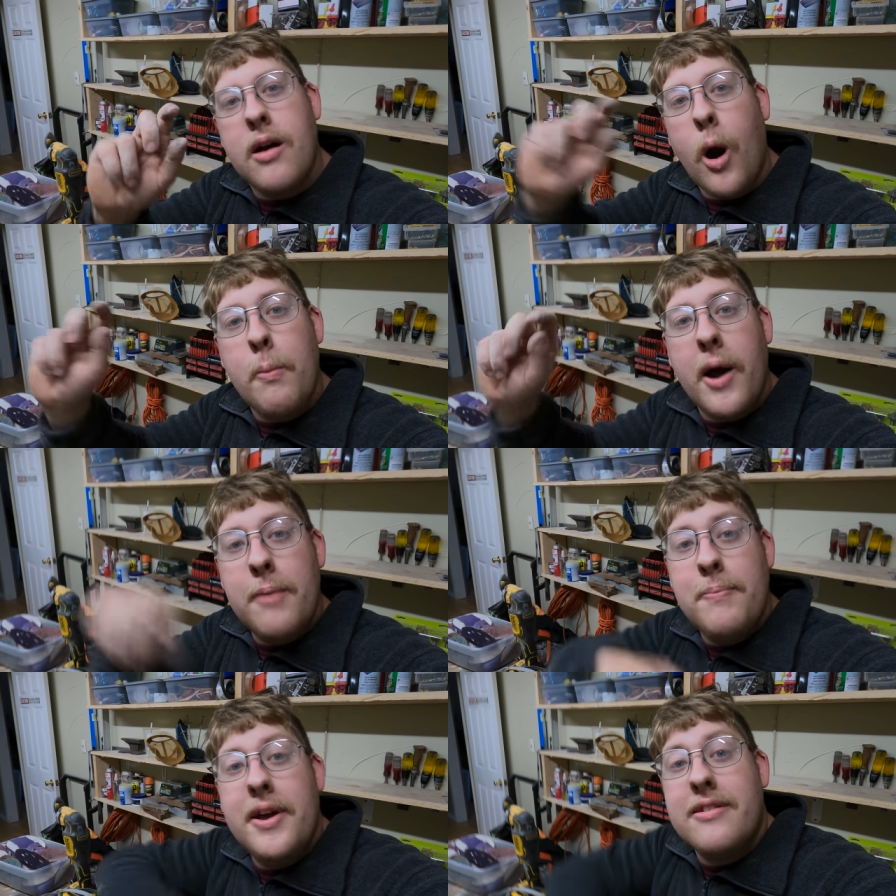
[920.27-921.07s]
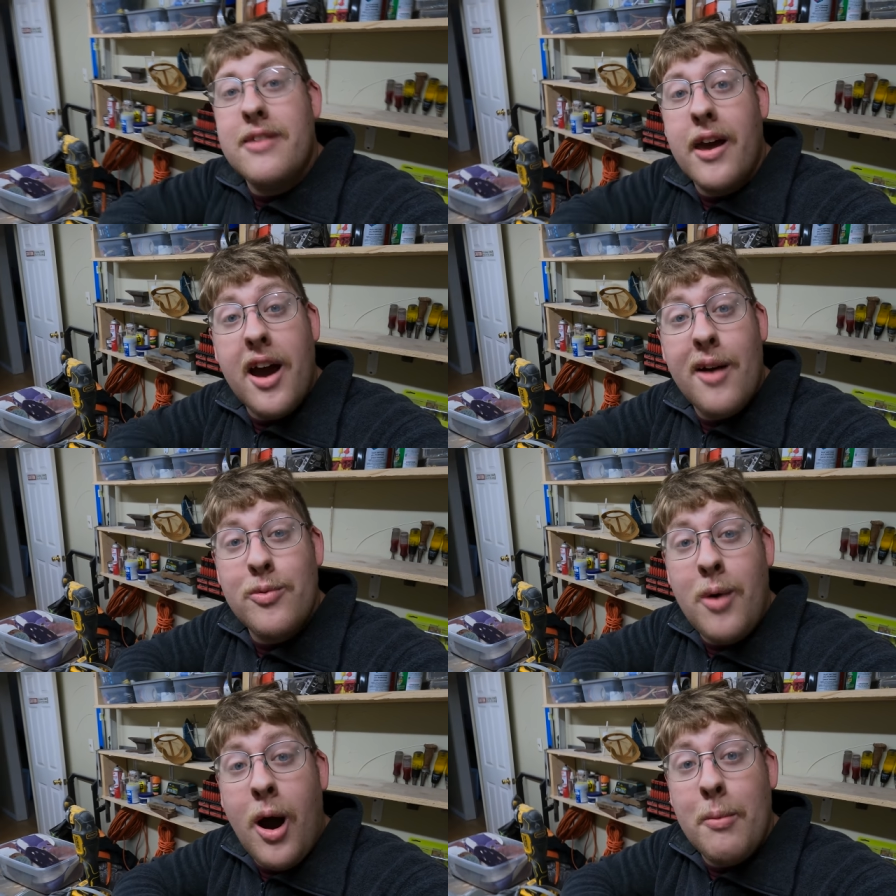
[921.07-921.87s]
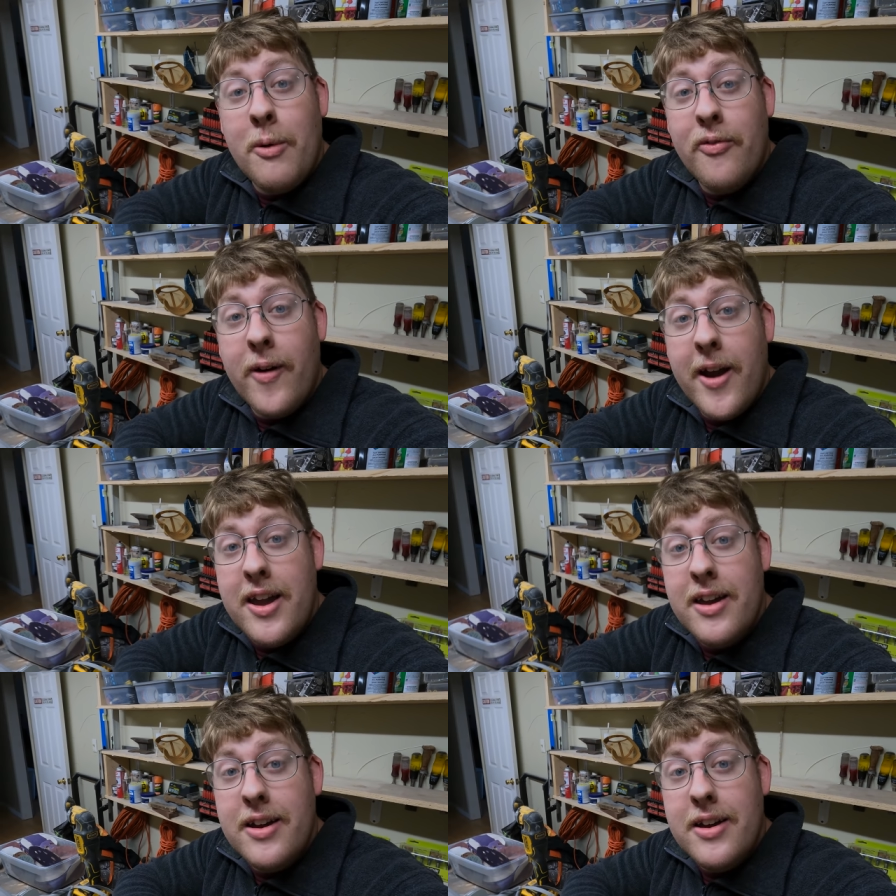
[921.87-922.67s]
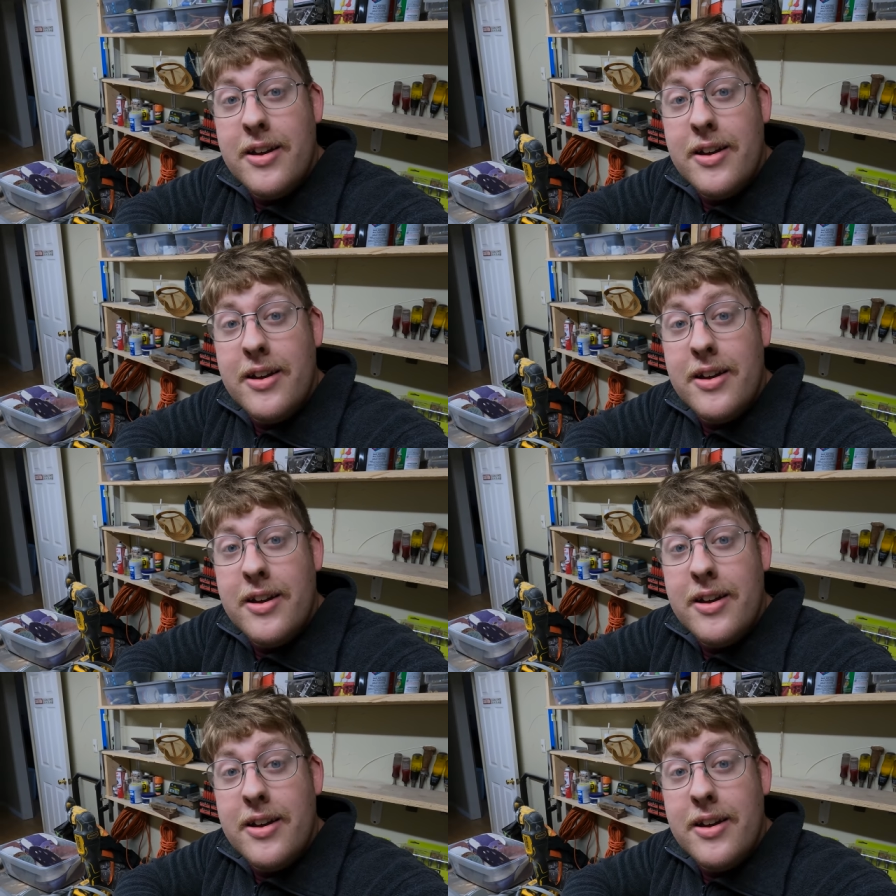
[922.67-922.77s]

carbide bits that I got from Harbor Freight